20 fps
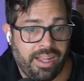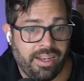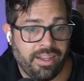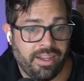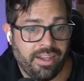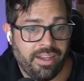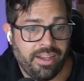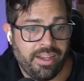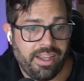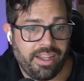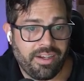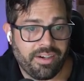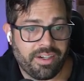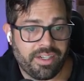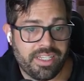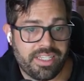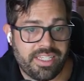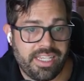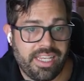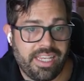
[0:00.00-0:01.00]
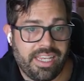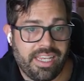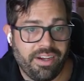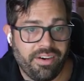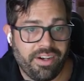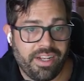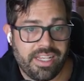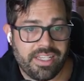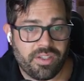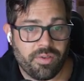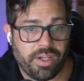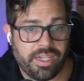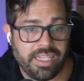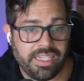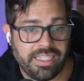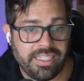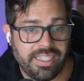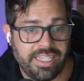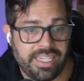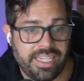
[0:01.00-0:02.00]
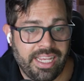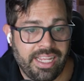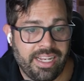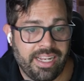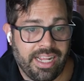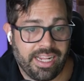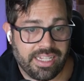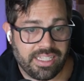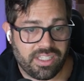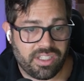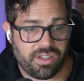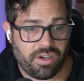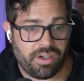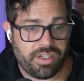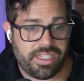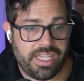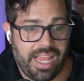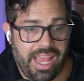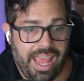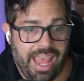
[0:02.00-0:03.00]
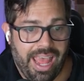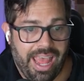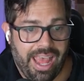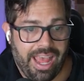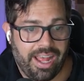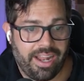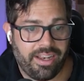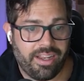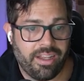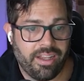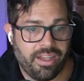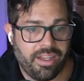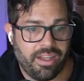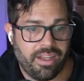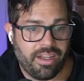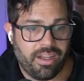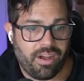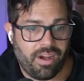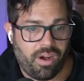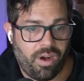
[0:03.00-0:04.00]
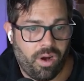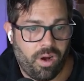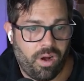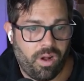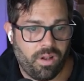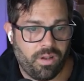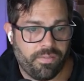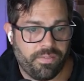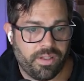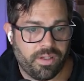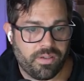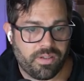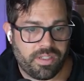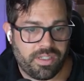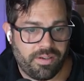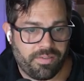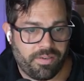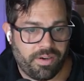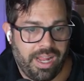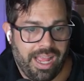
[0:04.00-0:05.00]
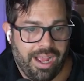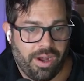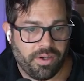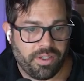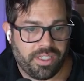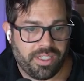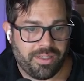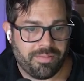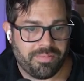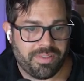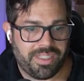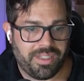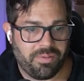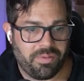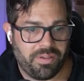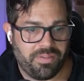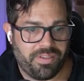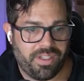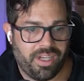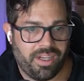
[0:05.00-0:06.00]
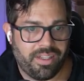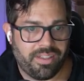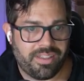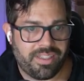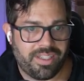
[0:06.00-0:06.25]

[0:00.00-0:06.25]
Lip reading: And you're going to see here it is. So I can click in and I can start to add all of those different outcomes that we've done.